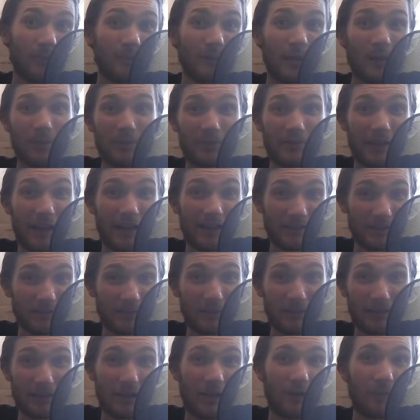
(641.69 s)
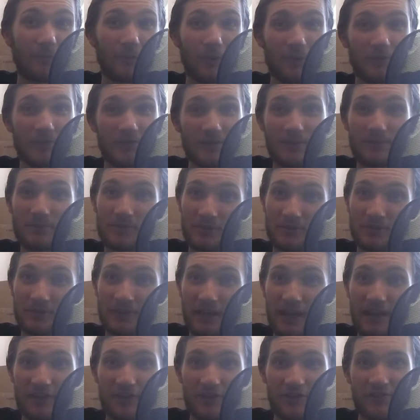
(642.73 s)
maybe next week I'll post some new
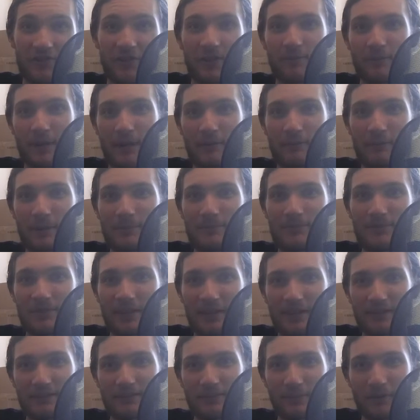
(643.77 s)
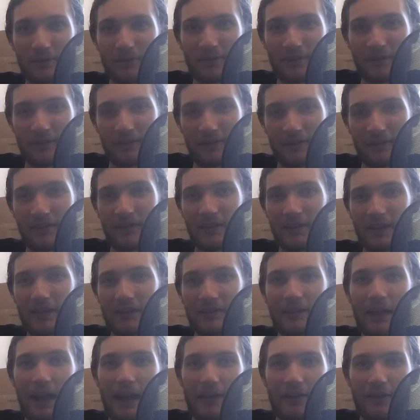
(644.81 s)
sketches on my website with
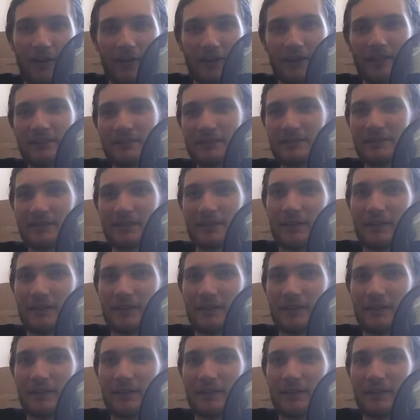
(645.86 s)
that on it.